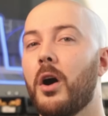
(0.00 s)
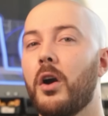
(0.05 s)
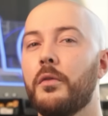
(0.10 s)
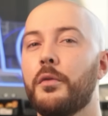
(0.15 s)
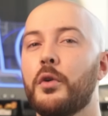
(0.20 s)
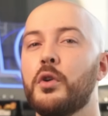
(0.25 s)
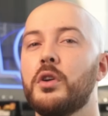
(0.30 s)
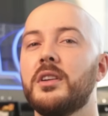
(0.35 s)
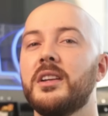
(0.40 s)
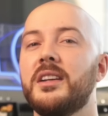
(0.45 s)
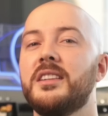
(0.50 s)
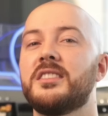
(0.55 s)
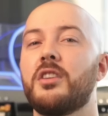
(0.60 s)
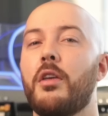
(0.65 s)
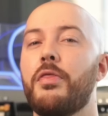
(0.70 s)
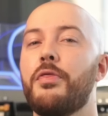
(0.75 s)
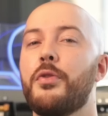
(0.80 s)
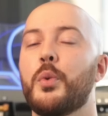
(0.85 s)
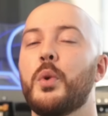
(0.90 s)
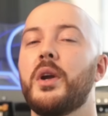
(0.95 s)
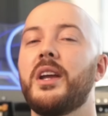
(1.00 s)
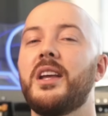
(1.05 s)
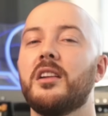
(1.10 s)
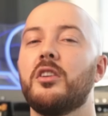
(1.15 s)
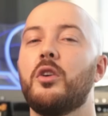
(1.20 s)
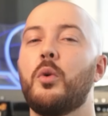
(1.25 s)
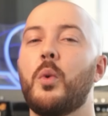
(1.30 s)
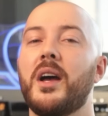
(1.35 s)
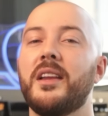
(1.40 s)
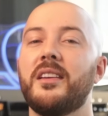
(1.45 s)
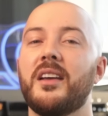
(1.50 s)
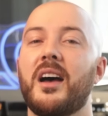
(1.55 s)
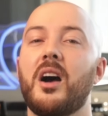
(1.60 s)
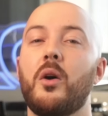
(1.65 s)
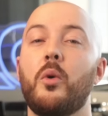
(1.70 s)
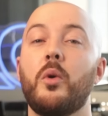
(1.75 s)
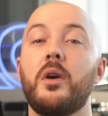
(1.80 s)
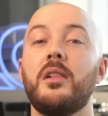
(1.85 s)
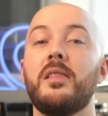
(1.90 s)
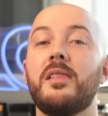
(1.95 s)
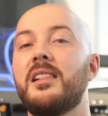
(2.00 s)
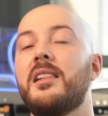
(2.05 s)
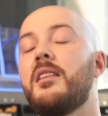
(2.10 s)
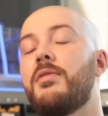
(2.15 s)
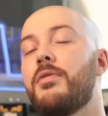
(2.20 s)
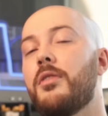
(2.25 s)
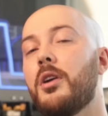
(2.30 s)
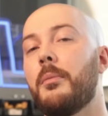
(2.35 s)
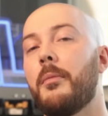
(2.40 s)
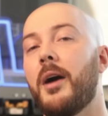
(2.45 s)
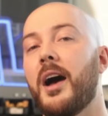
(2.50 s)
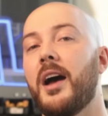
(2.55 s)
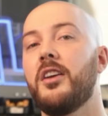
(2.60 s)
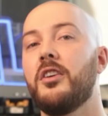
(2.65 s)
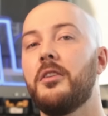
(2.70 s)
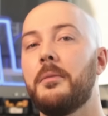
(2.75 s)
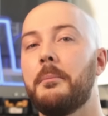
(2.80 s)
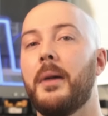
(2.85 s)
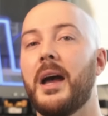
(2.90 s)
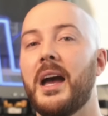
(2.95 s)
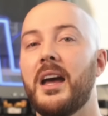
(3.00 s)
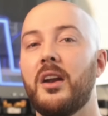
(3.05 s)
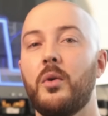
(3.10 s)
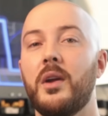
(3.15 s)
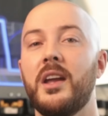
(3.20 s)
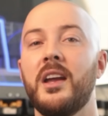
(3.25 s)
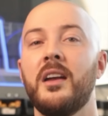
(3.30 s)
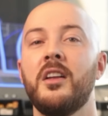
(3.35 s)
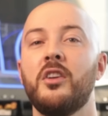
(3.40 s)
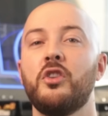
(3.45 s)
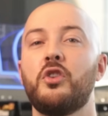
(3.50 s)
marvel is a 3 kilowatt-hour lithium-ion battery